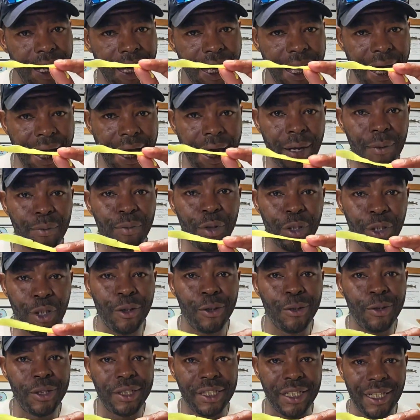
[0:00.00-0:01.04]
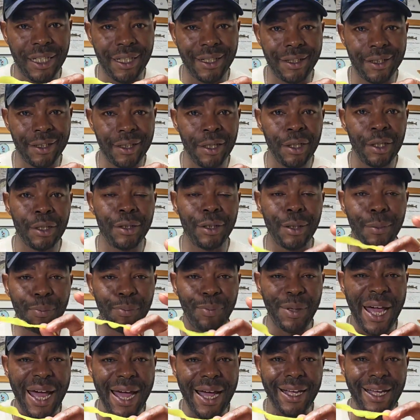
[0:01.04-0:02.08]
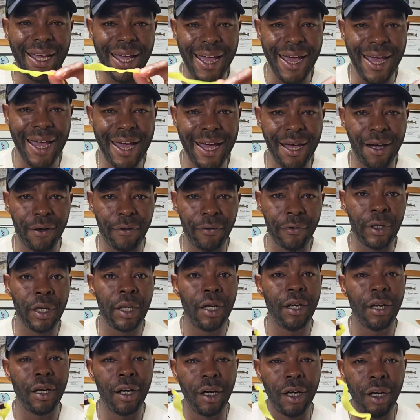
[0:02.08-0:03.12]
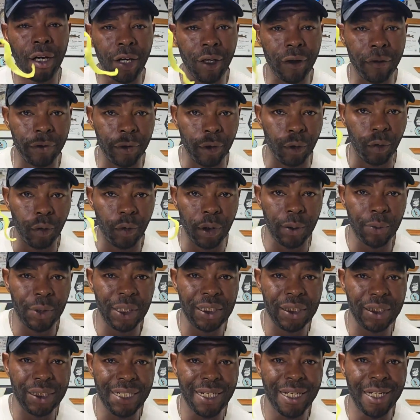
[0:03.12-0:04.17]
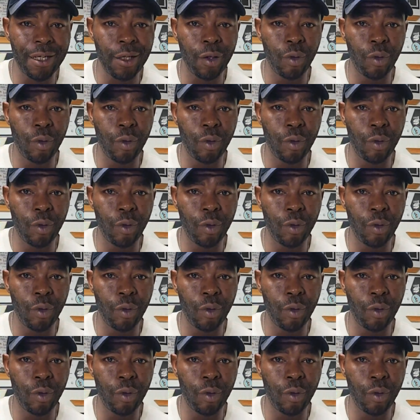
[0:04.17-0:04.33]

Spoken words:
I'm using the back half of a ribbon tail